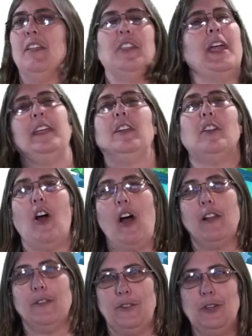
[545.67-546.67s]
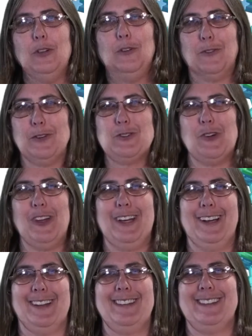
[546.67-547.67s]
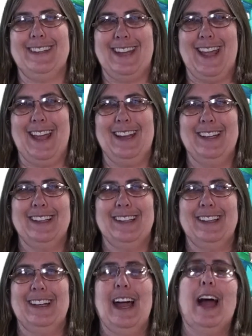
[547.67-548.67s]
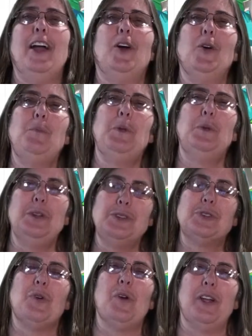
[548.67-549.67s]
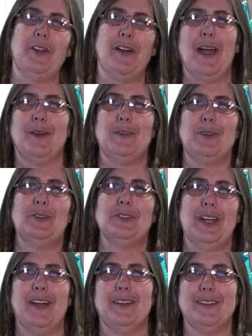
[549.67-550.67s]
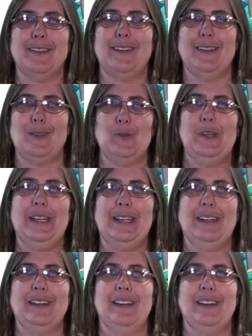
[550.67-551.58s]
Thank you to all of you for joining us today. I hope you enjoy your household huddles this week.